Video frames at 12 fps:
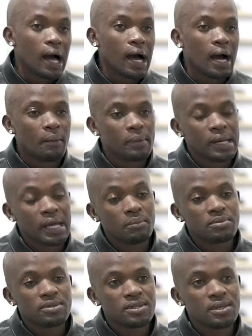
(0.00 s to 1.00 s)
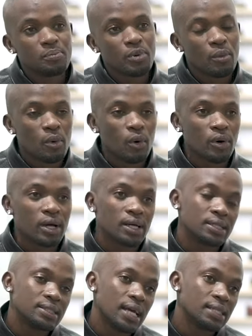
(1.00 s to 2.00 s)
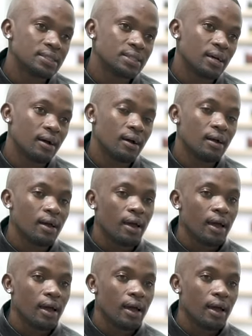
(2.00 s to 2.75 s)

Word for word: I'm an M C, promoter, dancer,